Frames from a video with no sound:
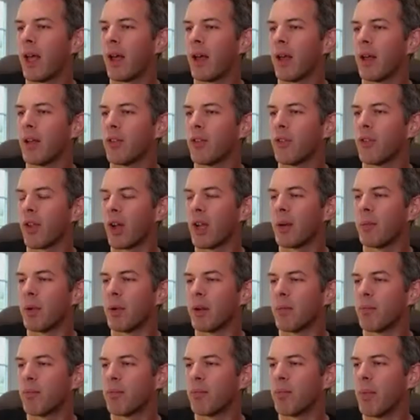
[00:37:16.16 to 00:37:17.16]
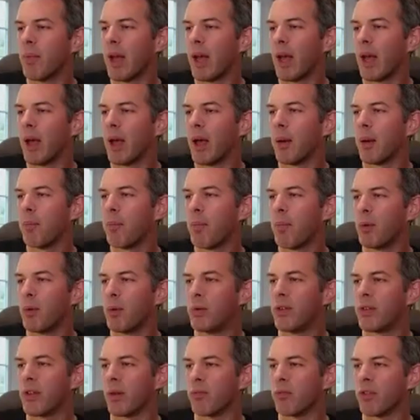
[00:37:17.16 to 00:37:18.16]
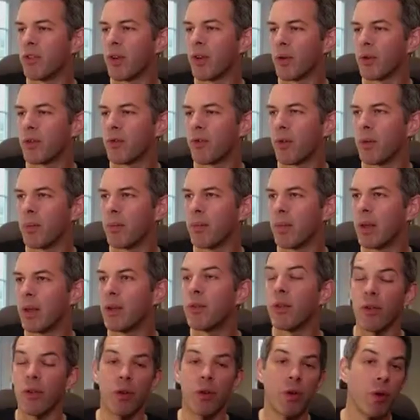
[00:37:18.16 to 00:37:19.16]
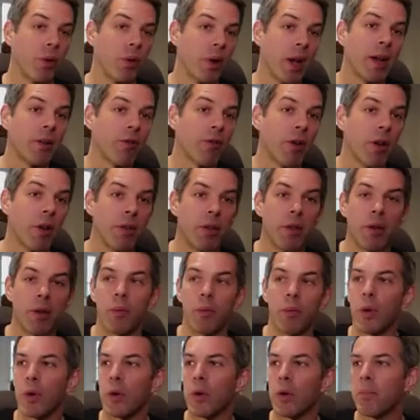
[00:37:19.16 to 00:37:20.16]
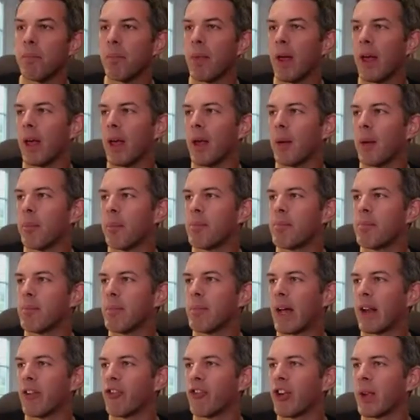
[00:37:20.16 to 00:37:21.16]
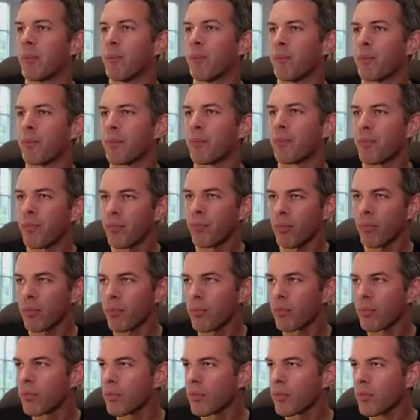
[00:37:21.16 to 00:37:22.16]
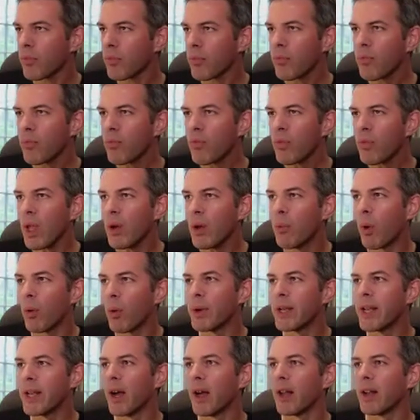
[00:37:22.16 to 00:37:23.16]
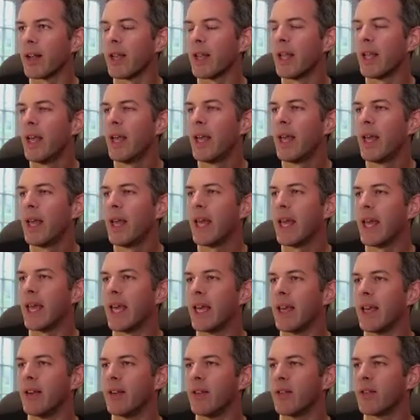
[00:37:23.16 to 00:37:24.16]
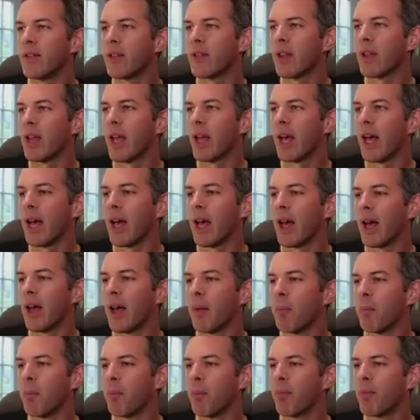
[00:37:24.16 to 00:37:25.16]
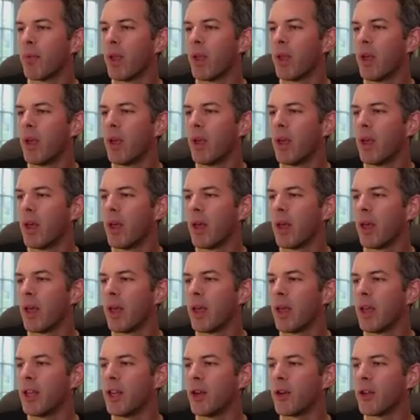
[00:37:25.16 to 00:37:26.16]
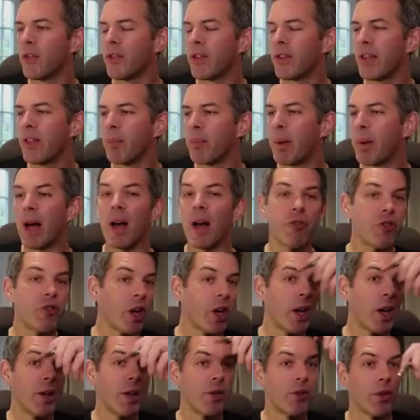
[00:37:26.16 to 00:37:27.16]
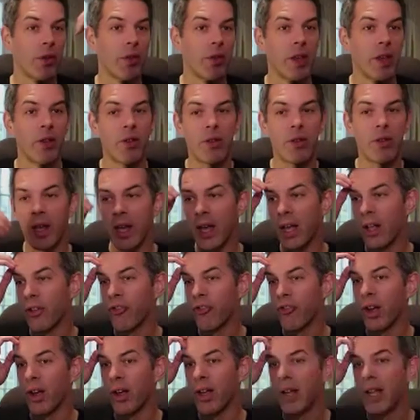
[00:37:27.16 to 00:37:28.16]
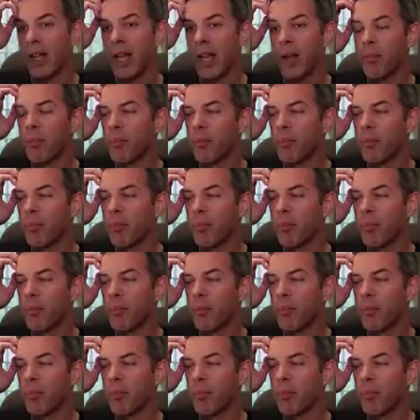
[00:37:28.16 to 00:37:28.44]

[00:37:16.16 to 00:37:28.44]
Simon posted some results from, this is a Google Ad grant that we're managing. And what we've done is you can see the bar charts on this chart here